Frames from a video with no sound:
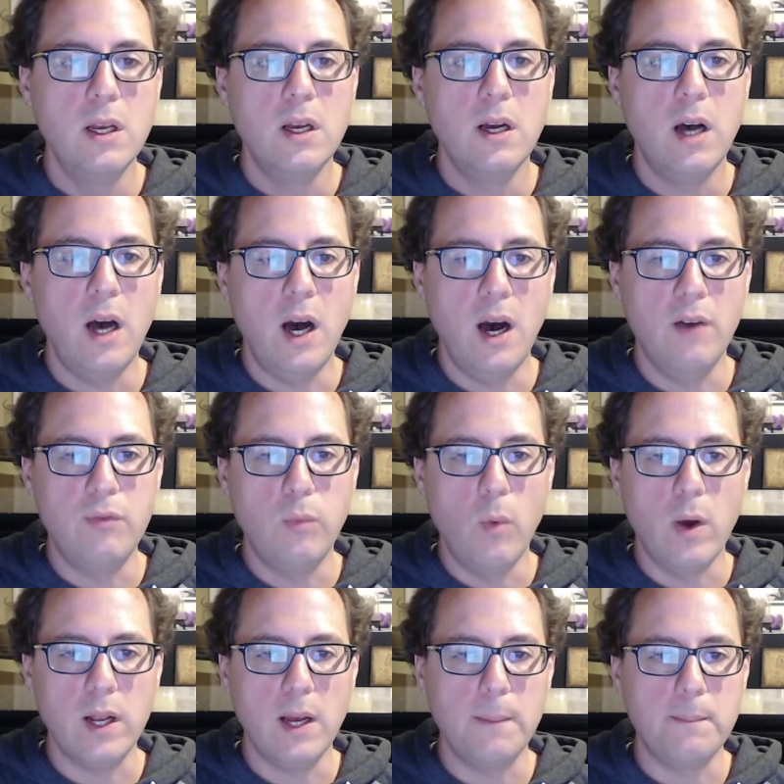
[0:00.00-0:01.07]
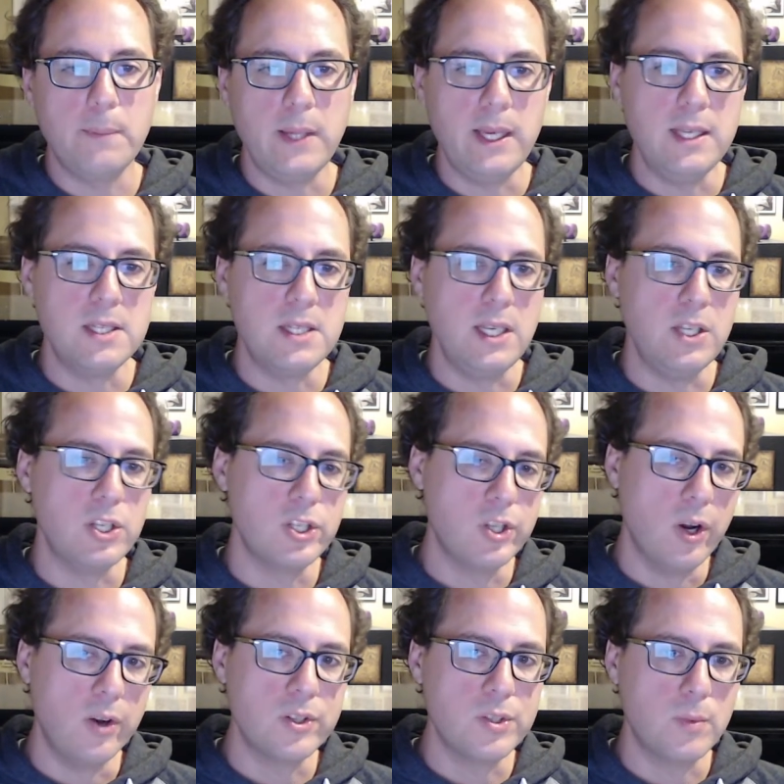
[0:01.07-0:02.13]
of what a PC
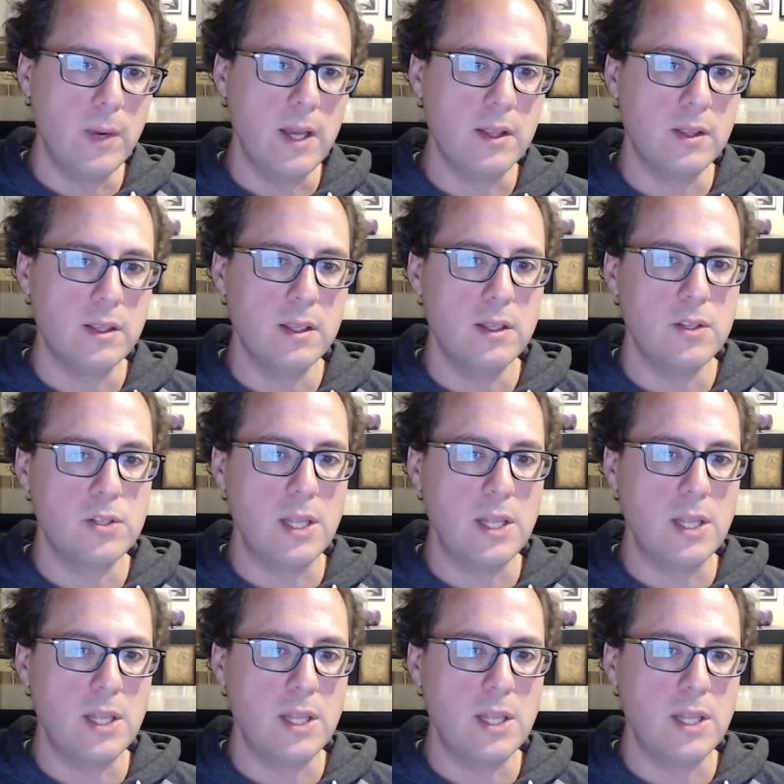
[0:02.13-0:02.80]
starts with, so that